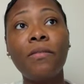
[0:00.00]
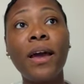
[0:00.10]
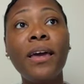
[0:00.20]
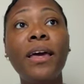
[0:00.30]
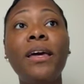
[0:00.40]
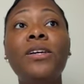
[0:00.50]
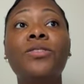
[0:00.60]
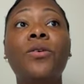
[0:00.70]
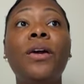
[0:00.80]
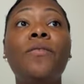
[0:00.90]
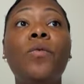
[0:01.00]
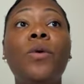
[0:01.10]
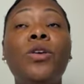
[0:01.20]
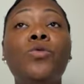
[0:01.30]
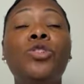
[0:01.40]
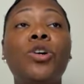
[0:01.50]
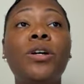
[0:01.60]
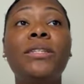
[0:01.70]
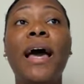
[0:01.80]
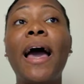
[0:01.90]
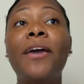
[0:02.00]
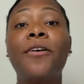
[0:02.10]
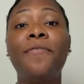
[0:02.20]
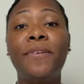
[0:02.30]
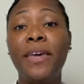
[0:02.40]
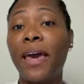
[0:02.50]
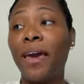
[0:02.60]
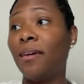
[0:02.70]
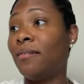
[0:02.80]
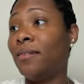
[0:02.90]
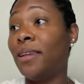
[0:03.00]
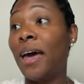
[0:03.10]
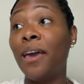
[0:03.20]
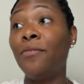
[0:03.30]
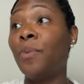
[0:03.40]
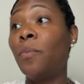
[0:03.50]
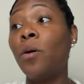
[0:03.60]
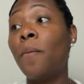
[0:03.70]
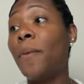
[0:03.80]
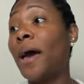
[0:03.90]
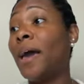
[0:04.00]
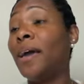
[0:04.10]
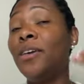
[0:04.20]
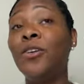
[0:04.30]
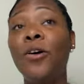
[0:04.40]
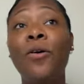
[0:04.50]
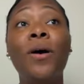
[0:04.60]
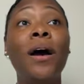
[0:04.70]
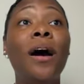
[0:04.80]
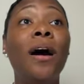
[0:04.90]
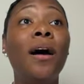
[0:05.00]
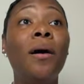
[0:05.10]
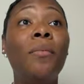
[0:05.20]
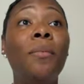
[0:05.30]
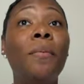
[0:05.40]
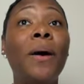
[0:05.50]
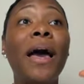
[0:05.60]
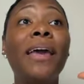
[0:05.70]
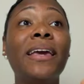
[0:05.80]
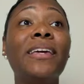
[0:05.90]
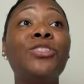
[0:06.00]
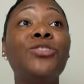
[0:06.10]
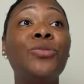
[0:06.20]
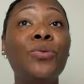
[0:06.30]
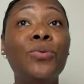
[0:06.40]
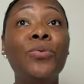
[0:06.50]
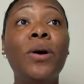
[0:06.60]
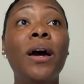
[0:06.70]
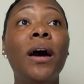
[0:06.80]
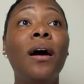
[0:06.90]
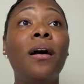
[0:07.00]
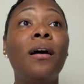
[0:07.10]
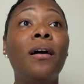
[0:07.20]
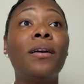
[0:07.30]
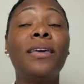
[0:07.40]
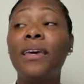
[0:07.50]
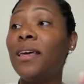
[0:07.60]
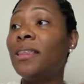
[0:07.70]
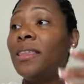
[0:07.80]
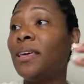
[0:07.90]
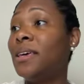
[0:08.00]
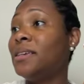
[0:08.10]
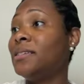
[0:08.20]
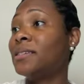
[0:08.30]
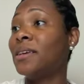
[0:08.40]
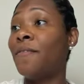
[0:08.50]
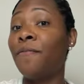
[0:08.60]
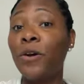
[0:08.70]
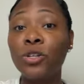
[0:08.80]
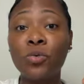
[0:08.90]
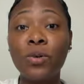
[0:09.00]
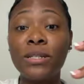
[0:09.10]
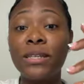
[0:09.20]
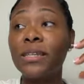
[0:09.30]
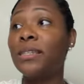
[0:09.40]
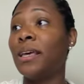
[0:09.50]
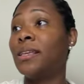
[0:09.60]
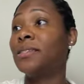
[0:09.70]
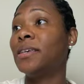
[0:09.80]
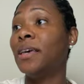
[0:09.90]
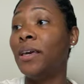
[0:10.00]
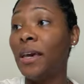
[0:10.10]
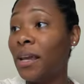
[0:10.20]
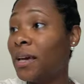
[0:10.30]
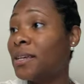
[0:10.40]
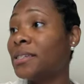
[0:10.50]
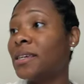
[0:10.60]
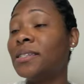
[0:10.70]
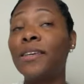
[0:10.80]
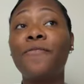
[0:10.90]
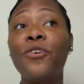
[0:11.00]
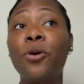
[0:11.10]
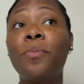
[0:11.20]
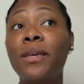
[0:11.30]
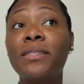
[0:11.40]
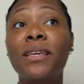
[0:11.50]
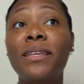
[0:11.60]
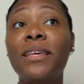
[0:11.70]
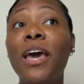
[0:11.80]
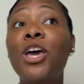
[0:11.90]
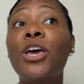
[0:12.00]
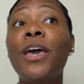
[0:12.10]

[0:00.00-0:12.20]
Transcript: All right. So even when you start to hire a VA, like people are buying, buying into getting these virtual assistants, getting an assistant for your business.